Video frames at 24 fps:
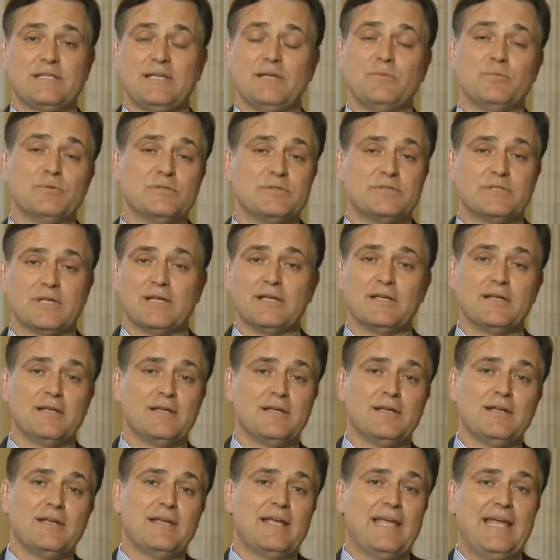He was an uh,
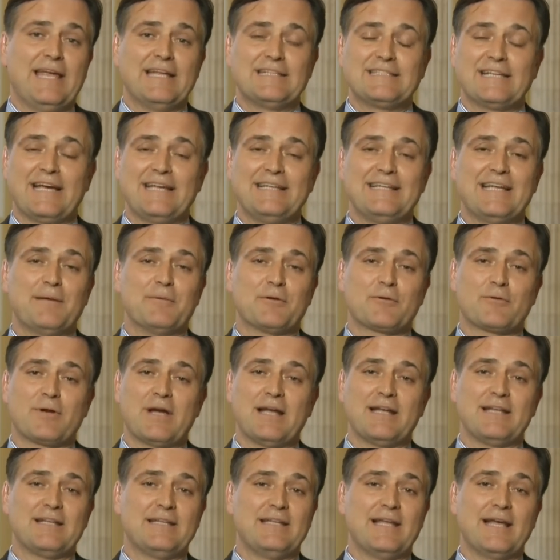anti
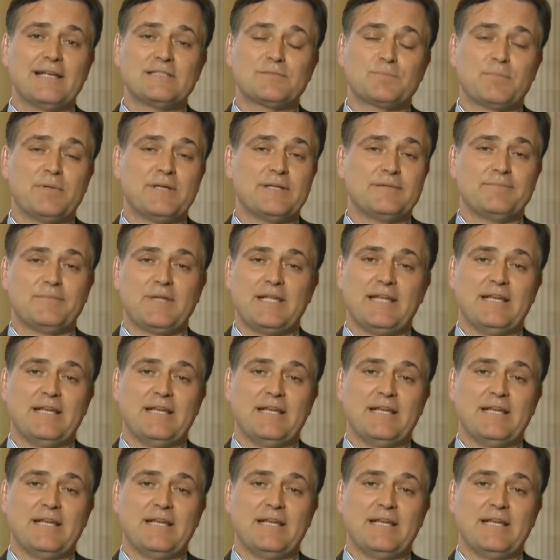democratic despot.